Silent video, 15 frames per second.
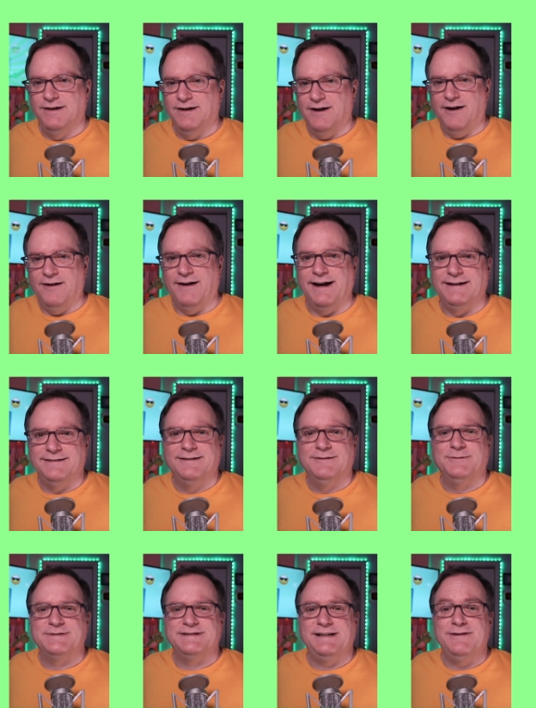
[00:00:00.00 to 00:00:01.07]
All right.
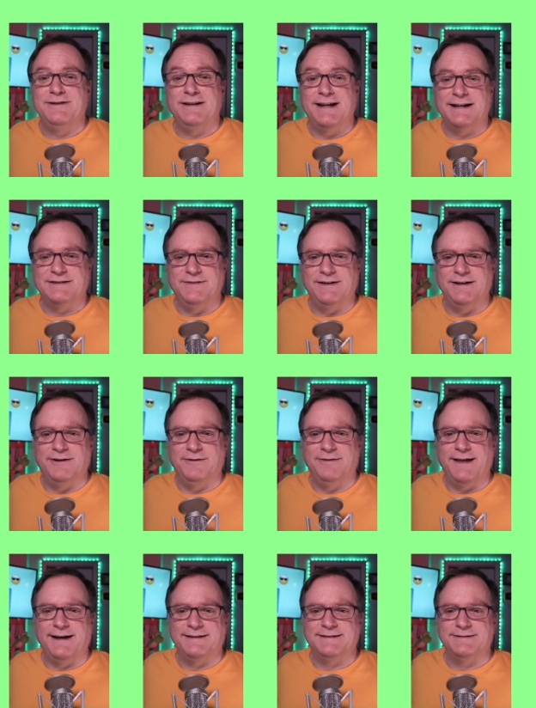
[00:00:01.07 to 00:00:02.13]
We'll see you in the next video.
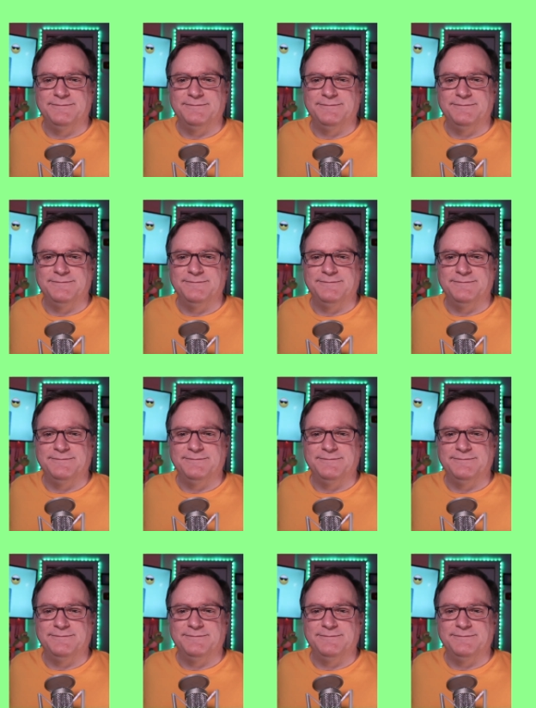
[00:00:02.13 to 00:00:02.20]
Thanks.